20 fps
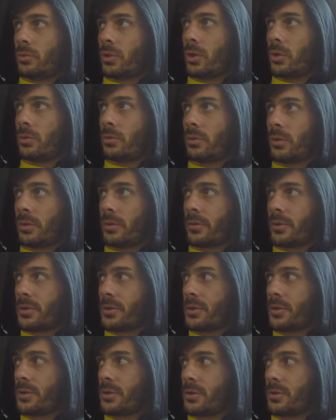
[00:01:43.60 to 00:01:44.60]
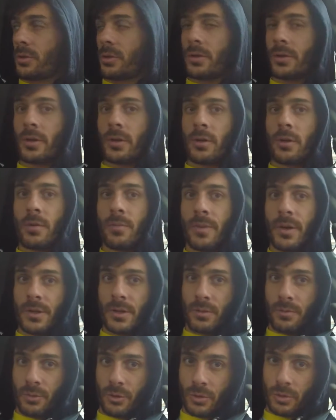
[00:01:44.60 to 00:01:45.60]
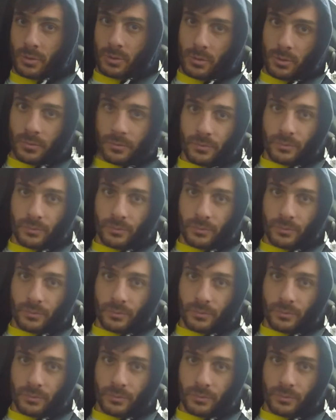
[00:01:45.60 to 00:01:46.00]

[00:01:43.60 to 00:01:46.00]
go to a grocery store and then go and buy some shoes.